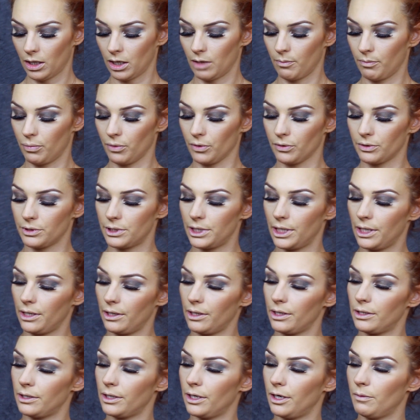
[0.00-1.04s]
kind of bronzy
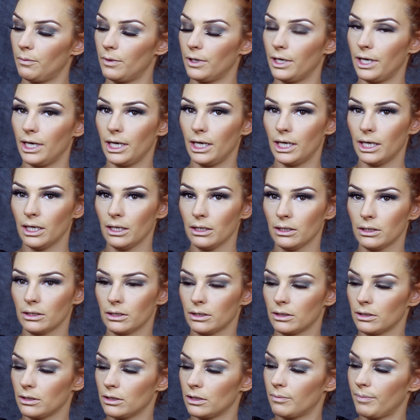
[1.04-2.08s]
kind of tone one here,
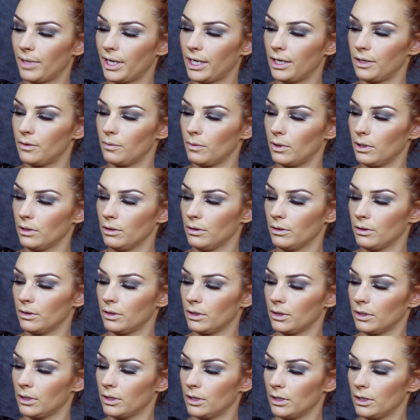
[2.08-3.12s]
baked one.
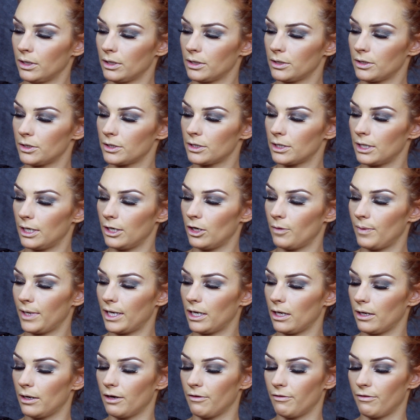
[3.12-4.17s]
Just a little
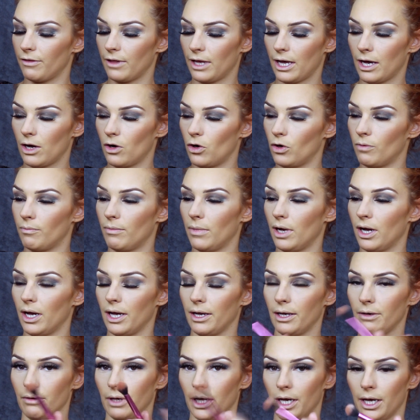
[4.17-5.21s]
bit of that on
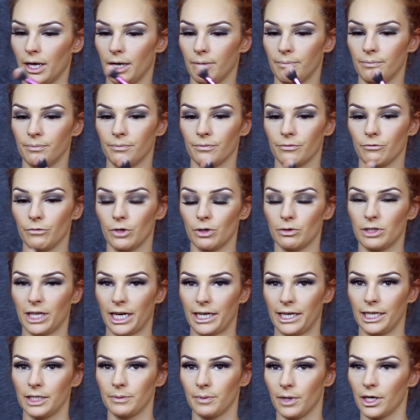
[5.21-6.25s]
my Real
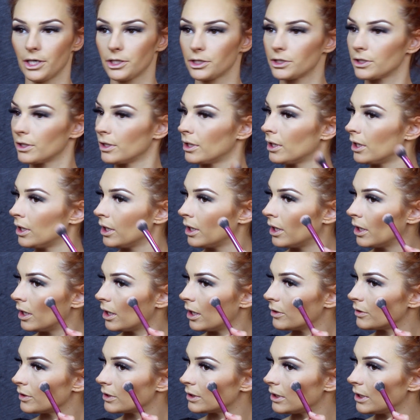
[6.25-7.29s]
Techniques brush.
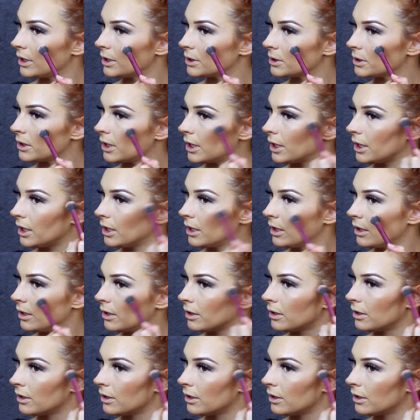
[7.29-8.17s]
And just literally